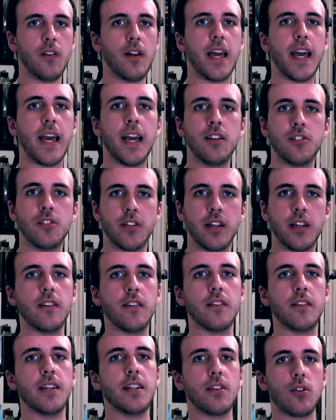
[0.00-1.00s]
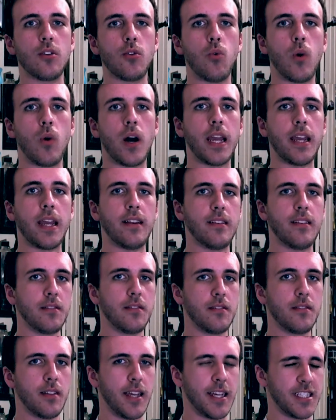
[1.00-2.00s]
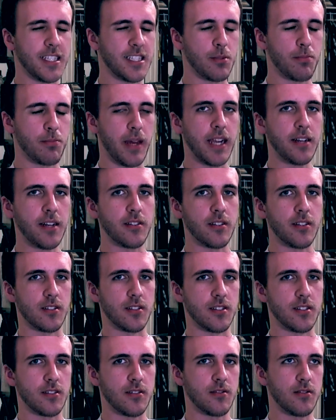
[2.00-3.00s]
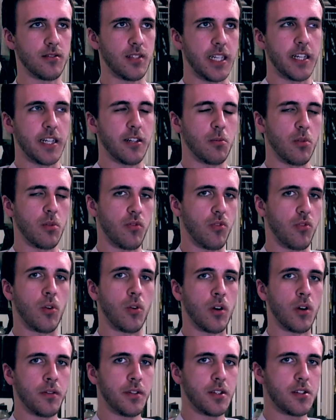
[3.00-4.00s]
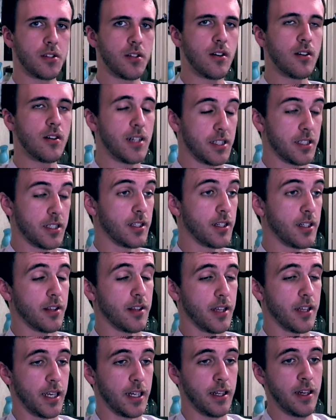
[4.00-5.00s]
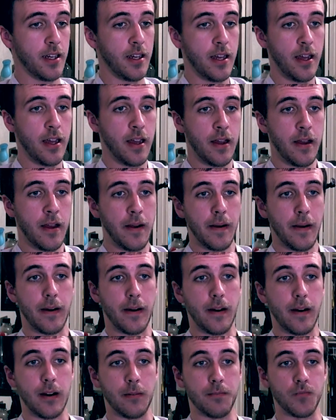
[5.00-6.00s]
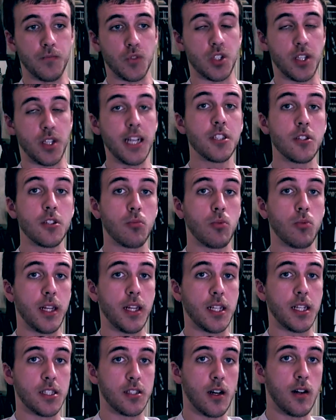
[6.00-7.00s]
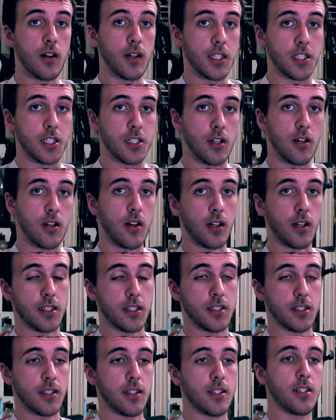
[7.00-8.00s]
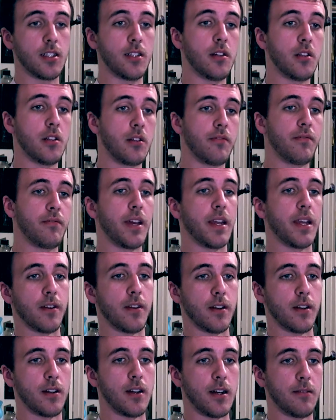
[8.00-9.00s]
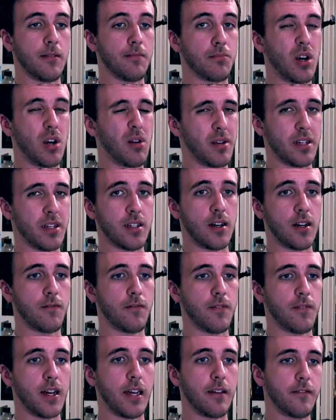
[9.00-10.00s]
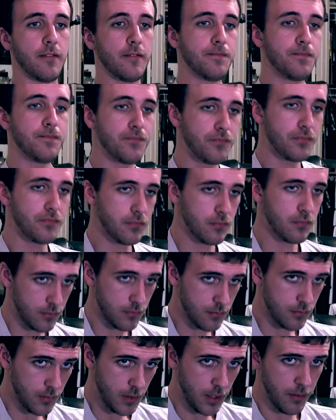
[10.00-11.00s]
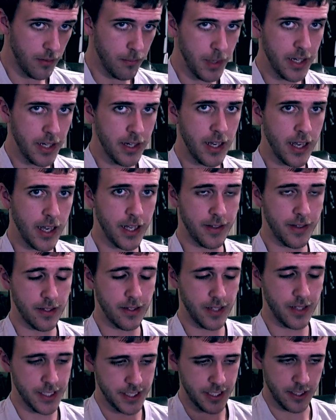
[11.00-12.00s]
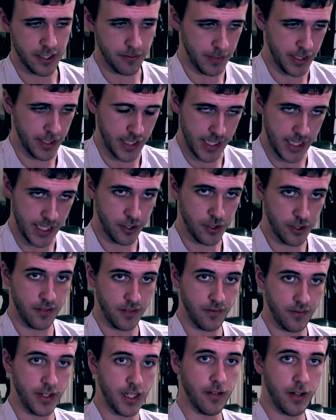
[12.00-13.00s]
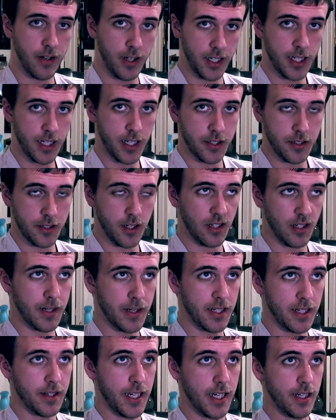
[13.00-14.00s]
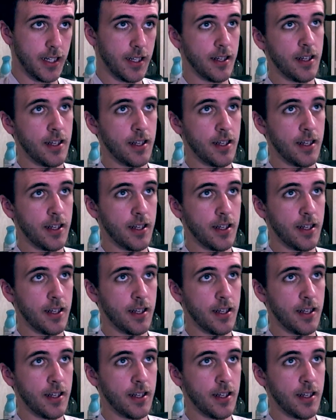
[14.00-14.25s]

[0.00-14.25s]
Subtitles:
edge that you didn't quite expect or hear before in the song, that's a good thing. So that's a really solid song. It's another favorite, probably top 5. Midnight, that leads into Midnight, track 5. I already kind of talked about that.